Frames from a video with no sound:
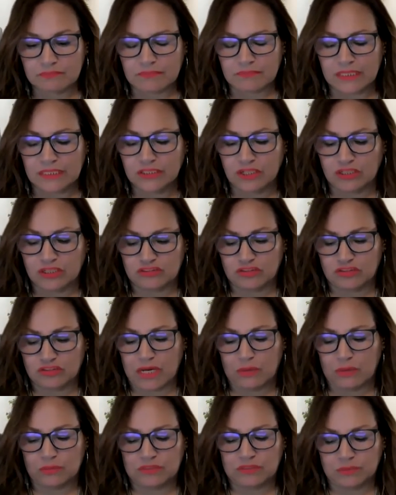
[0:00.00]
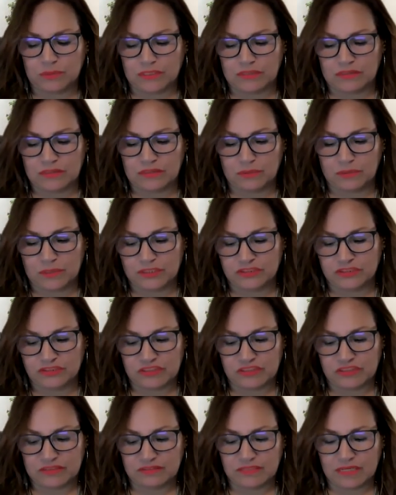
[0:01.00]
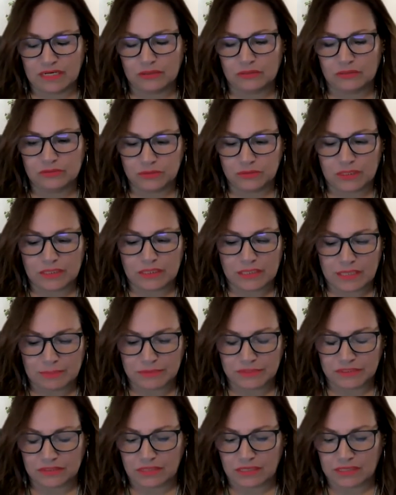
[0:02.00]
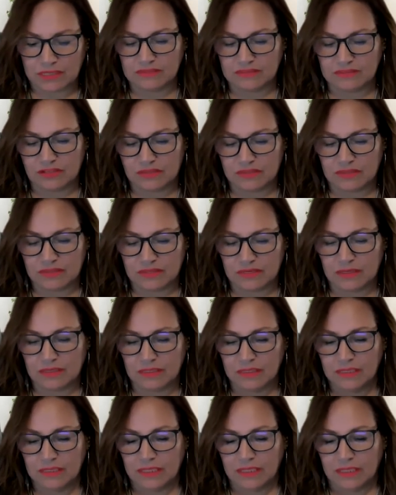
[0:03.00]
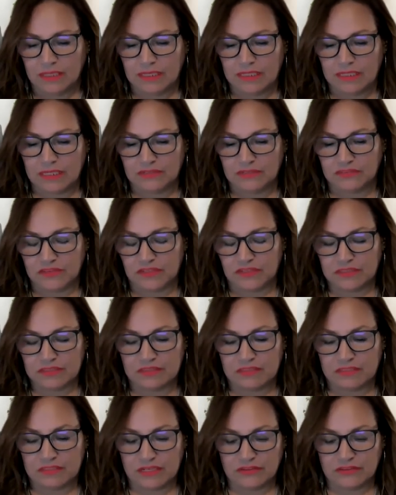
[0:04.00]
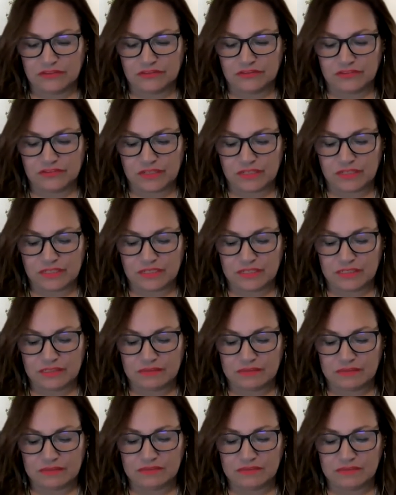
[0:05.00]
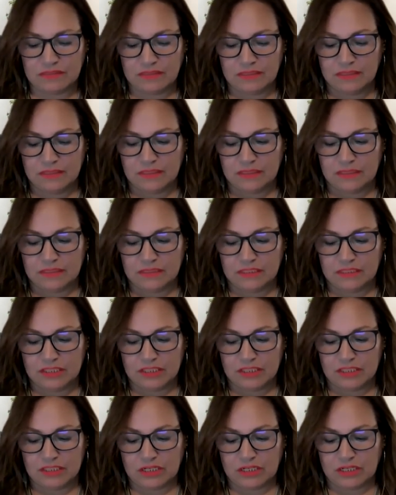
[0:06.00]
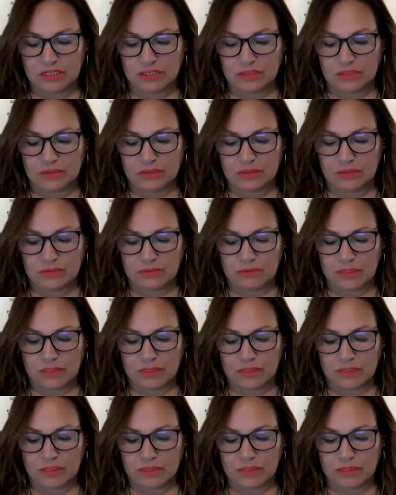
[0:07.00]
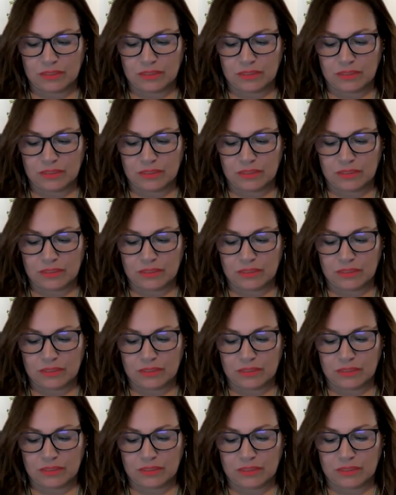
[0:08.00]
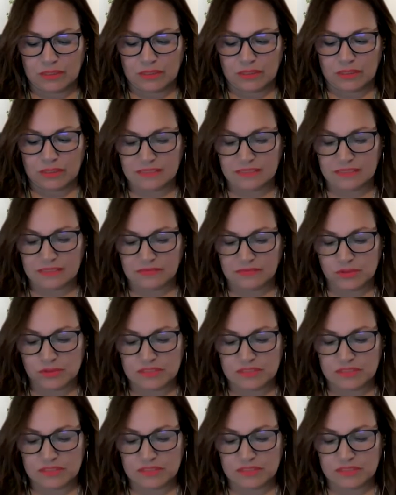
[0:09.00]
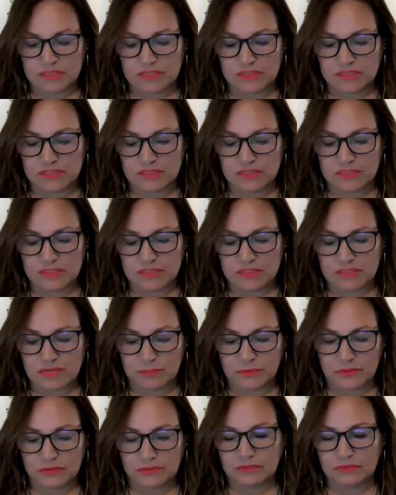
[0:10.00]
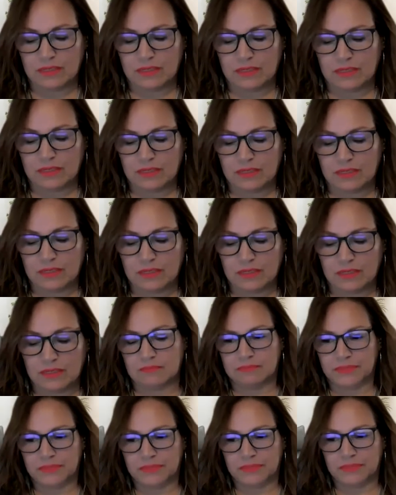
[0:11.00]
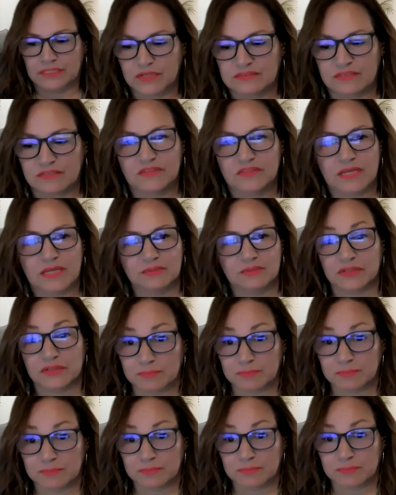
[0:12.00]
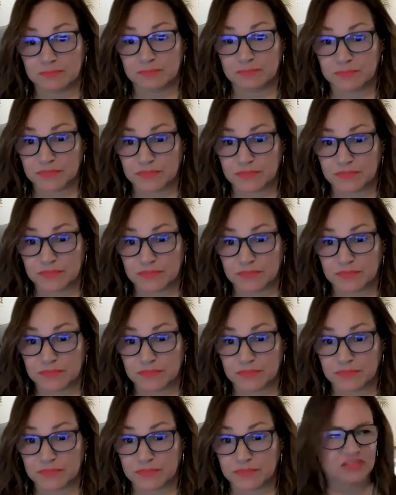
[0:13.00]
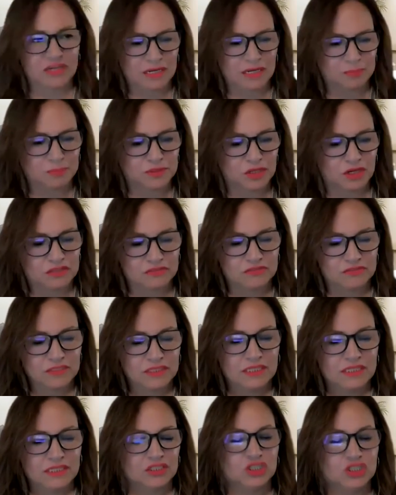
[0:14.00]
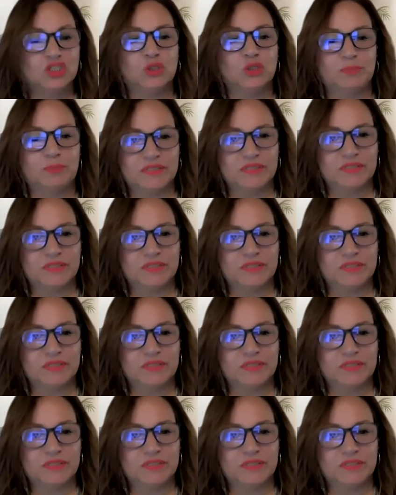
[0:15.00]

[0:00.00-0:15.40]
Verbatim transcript: you know, so that was one of the questions, how do I capitalize on that? And I think the other thing is, you know, um, as a, like, for example, um, being the president of the Latin American Business Organization, I help a lot of